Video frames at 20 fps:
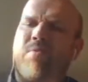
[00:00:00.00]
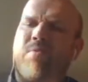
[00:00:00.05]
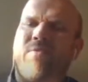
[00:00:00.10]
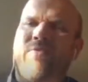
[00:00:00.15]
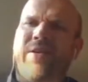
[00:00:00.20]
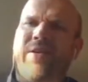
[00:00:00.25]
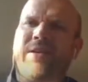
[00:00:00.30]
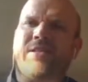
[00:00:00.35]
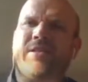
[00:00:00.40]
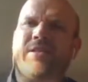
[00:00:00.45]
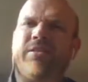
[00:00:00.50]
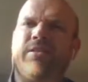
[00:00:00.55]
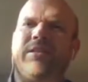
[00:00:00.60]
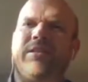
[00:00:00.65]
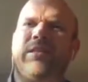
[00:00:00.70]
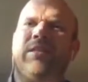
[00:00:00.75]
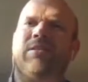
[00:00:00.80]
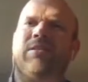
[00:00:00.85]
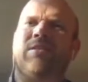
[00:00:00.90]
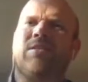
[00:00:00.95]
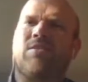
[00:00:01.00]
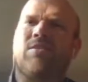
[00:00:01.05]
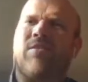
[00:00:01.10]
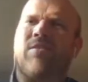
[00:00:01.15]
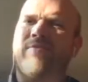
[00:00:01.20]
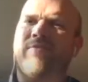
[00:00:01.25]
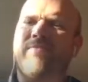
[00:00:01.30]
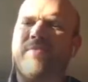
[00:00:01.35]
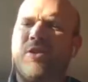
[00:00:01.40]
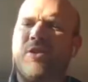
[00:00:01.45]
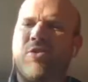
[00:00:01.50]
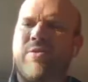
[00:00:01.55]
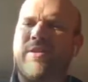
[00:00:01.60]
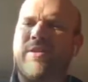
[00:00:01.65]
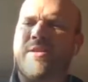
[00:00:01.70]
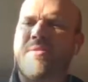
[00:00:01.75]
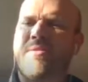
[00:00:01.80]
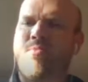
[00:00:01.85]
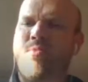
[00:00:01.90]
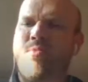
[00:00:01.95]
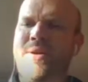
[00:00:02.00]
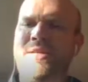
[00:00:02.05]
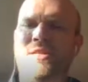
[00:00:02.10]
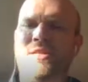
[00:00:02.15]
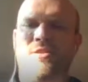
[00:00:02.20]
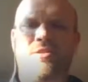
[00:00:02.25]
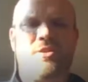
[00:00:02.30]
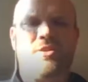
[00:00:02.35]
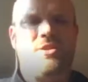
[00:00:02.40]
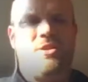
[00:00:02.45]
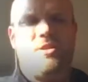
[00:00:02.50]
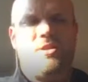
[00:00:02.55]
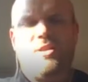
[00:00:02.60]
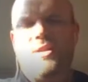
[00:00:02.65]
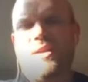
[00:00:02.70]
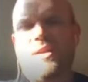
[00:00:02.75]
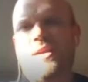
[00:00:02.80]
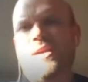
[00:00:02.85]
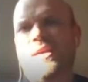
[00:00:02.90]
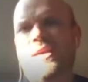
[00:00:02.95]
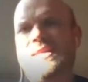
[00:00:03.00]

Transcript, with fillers: professors in sort of short-term research uh,